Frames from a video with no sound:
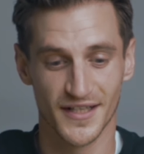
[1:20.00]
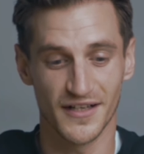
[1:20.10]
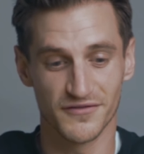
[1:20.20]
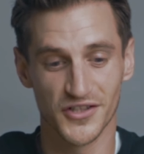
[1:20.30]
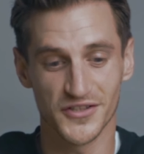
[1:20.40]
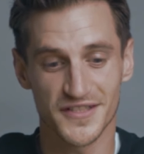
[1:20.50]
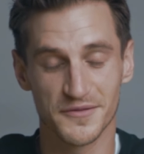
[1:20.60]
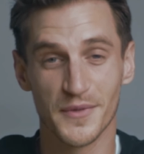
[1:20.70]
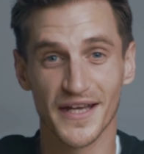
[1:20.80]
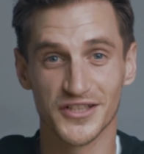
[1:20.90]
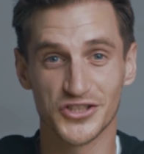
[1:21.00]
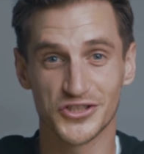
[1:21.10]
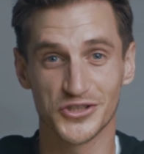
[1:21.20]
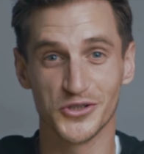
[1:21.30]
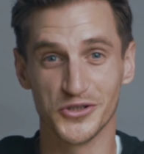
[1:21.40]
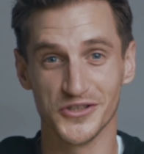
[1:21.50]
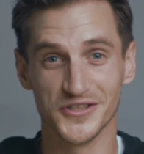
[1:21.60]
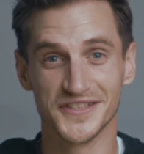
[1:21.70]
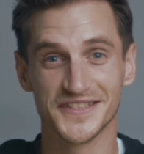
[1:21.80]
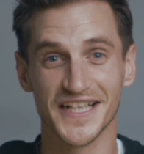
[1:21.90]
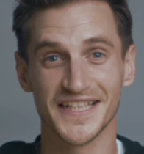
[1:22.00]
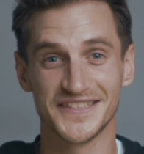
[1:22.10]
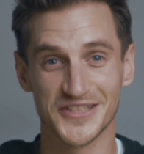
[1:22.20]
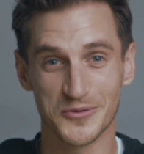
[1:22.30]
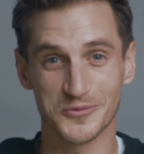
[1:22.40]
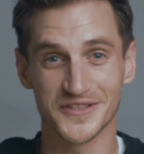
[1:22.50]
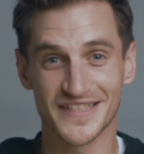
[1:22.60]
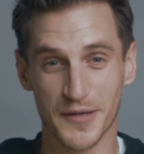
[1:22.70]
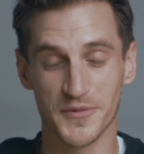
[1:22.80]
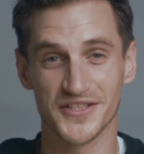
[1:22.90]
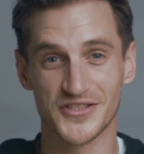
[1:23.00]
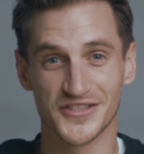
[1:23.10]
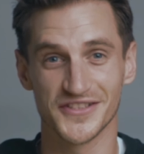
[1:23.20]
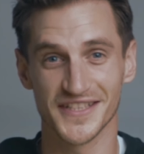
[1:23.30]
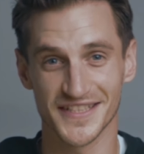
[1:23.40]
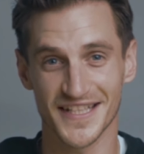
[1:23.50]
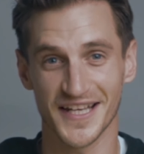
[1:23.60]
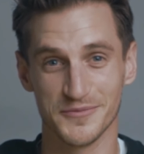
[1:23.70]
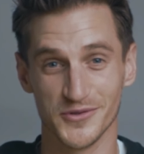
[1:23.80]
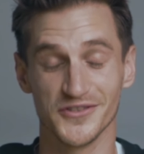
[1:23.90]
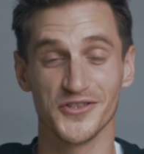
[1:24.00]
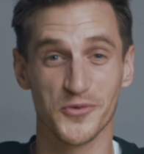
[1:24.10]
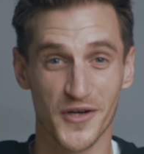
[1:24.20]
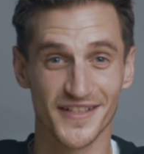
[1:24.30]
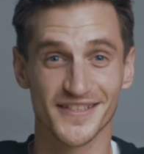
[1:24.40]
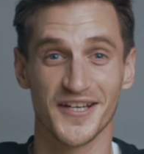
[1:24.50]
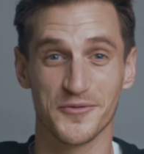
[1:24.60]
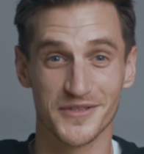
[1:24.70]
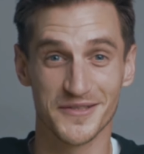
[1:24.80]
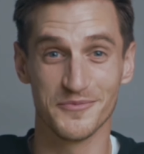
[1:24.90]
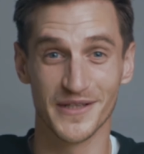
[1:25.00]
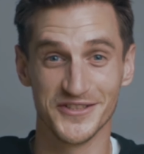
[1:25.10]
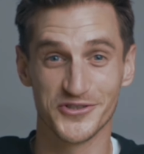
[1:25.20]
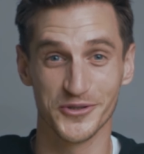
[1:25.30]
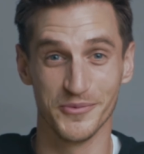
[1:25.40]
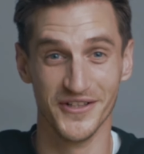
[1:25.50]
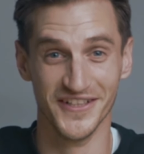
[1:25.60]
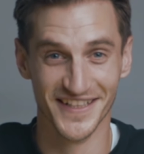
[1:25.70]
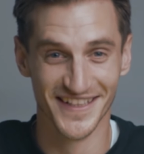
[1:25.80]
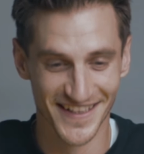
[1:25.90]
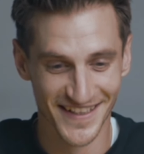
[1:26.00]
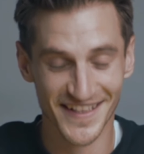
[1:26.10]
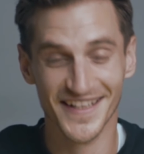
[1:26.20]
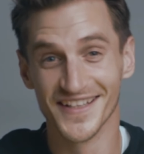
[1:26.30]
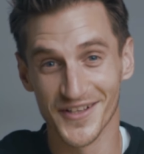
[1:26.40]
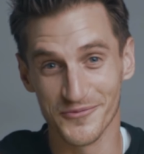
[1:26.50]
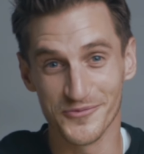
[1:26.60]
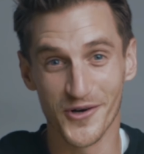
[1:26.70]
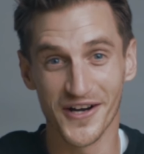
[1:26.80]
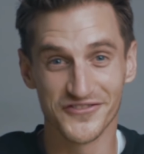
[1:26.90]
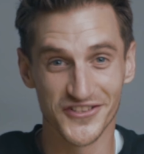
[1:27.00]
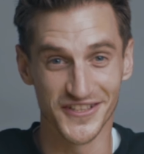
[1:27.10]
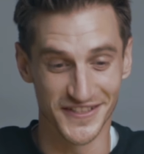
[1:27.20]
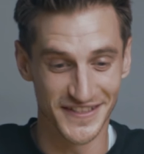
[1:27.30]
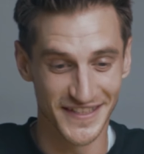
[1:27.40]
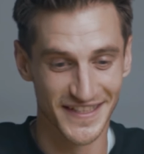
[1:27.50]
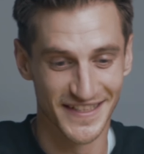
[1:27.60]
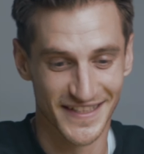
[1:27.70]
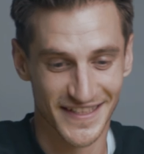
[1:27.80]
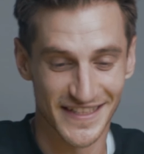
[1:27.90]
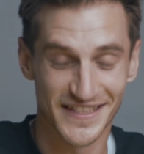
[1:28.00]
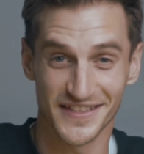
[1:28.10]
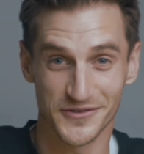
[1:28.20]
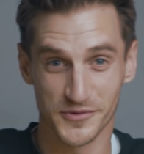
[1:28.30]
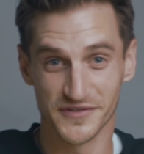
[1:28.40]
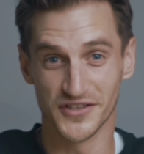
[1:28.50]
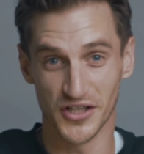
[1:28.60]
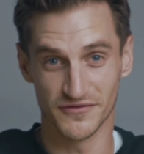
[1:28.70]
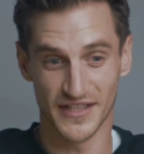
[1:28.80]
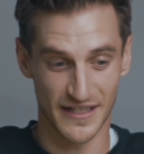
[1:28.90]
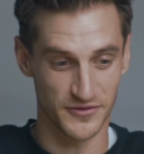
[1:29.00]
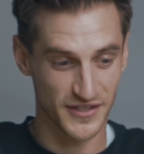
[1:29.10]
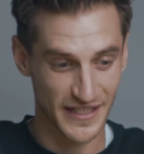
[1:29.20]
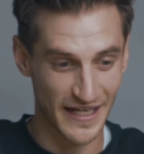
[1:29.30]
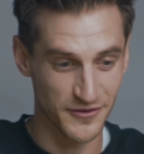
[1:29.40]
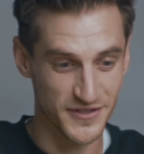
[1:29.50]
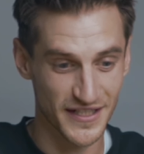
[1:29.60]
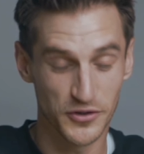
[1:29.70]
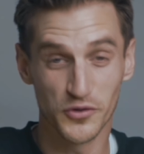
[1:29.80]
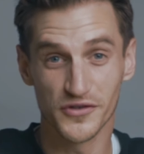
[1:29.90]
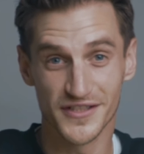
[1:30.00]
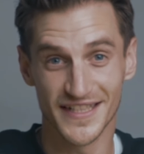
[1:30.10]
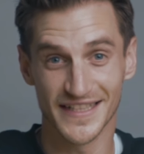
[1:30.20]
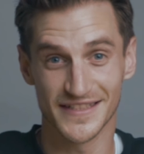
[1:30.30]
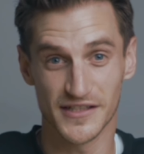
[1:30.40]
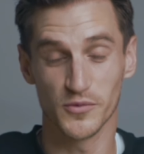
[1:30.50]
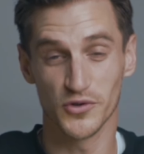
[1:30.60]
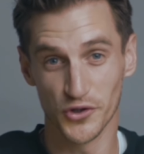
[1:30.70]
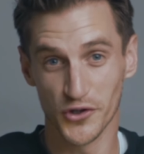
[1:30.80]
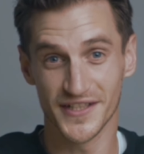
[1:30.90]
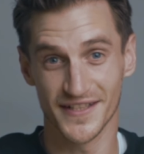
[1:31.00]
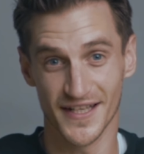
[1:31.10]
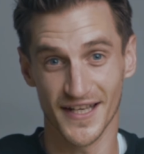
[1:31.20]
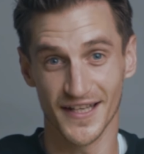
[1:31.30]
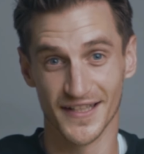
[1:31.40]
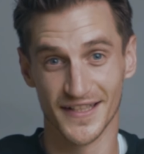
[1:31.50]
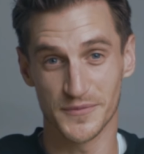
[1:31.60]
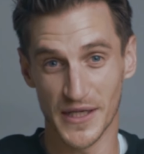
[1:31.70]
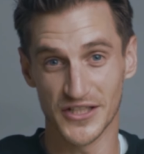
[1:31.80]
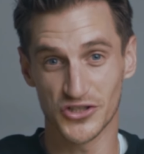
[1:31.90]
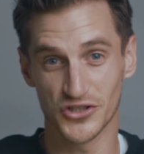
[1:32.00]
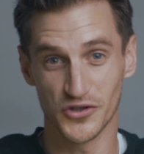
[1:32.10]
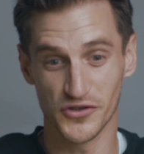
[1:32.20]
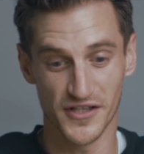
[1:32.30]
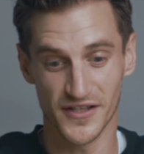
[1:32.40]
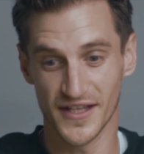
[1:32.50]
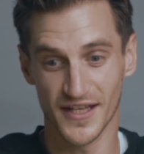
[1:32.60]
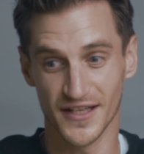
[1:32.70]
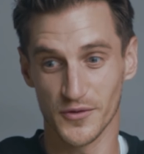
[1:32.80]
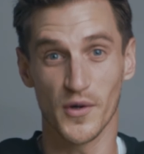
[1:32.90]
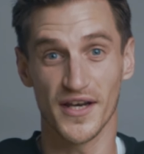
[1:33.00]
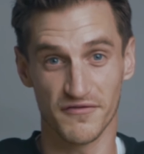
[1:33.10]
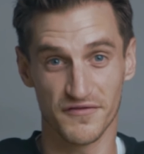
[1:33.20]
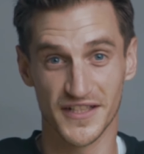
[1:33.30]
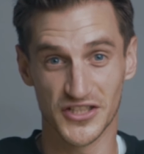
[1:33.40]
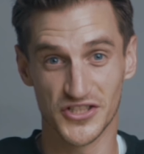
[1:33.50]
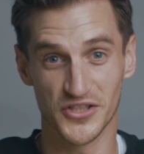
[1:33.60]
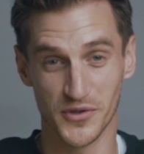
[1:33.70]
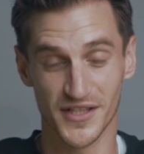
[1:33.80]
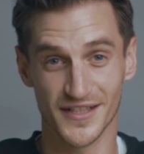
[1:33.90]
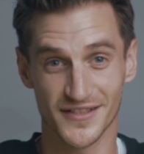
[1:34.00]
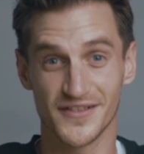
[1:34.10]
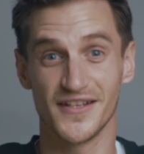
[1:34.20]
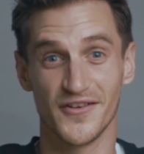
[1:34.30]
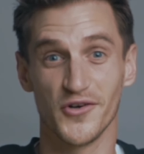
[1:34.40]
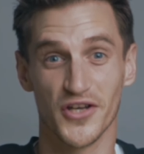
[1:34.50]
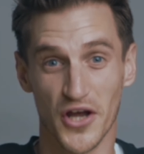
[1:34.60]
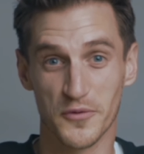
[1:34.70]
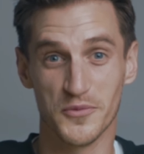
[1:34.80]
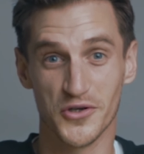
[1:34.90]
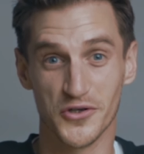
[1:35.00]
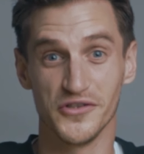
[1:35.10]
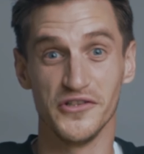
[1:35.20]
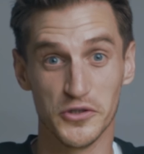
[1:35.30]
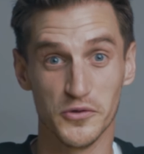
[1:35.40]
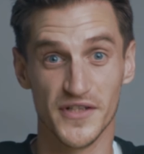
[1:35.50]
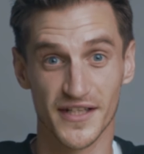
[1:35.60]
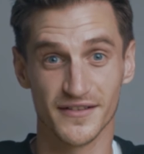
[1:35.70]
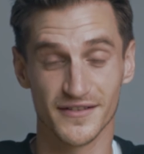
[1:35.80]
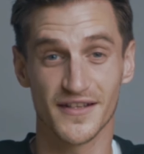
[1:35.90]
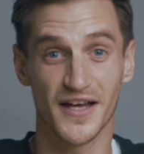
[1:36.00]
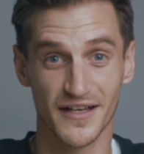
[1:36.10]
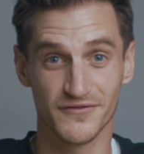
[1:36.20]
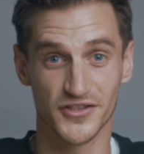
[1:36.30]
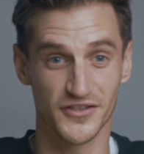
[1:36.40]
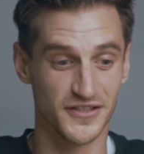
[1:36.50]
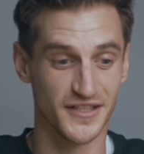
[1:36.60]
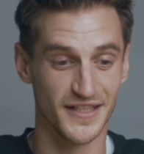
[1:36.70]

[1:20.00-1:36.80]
I've got to make sure that I don't damage this table, otherwise I'll be in big trouble. And what I've done is we've gone round counting all the dings that were already there to make sure that when I've finished doing this, that there are no more new dings that I've done.